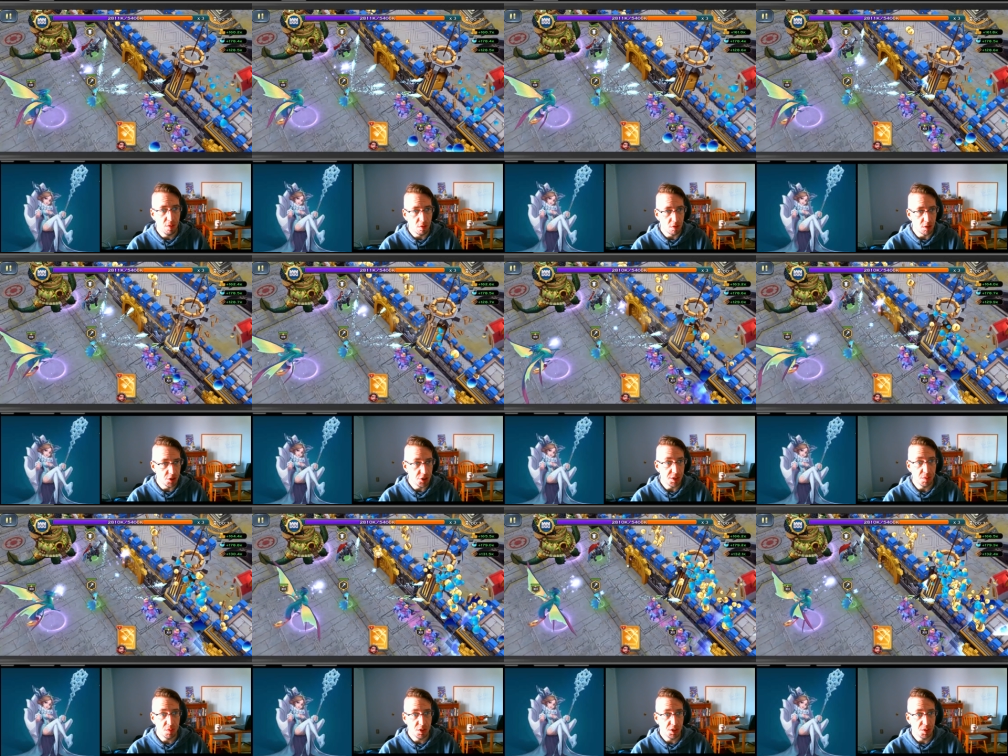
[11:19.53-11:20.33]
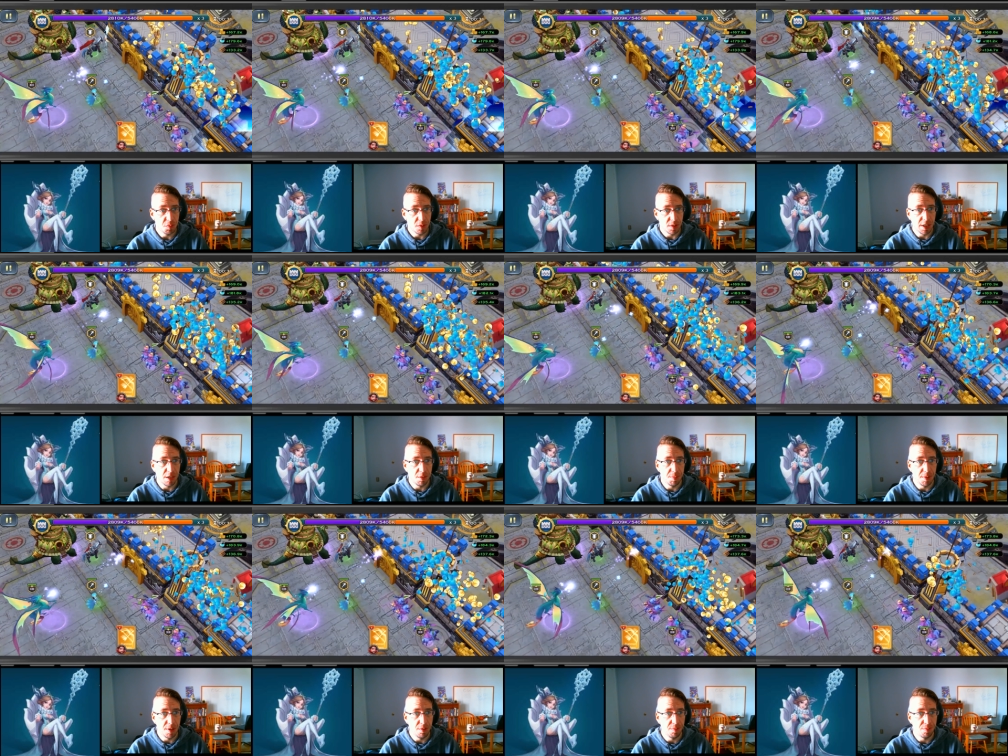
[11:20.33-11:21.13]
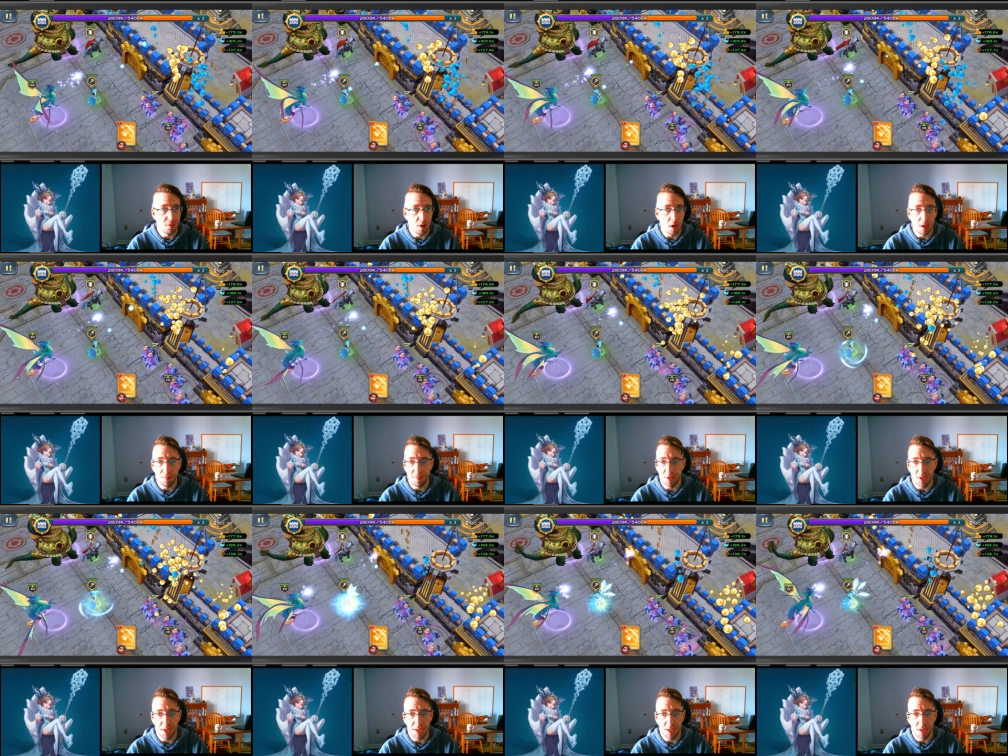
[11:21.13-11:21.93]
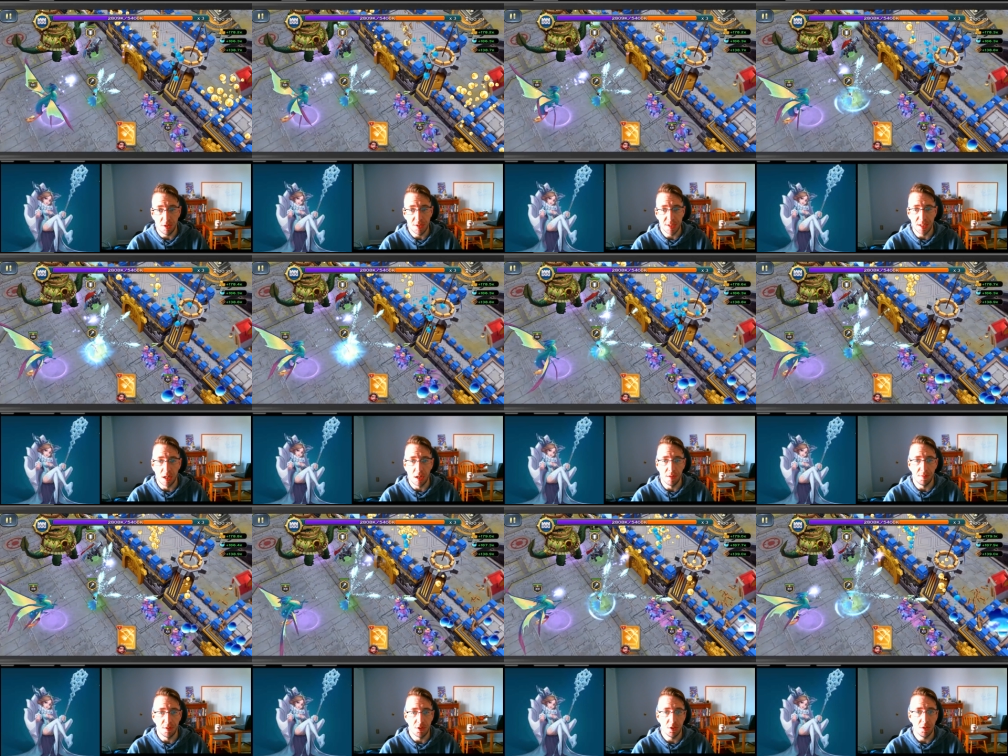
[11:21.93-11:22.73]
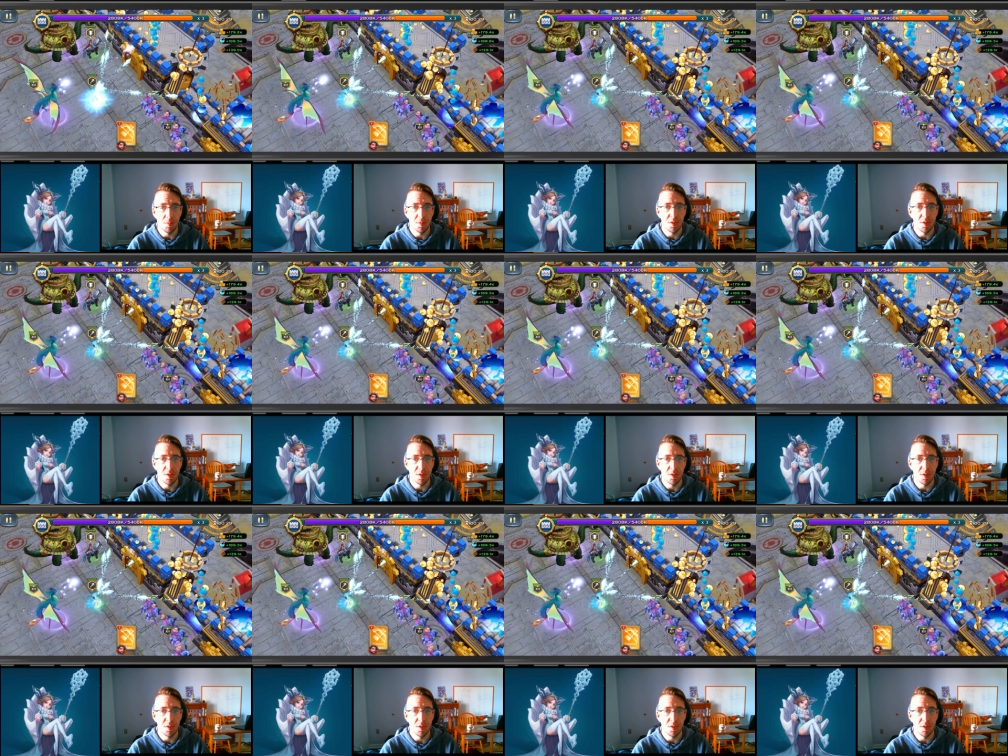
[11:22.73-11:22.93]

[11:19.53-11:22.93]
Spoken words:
or she will help out for all of your heroes and all of your troops.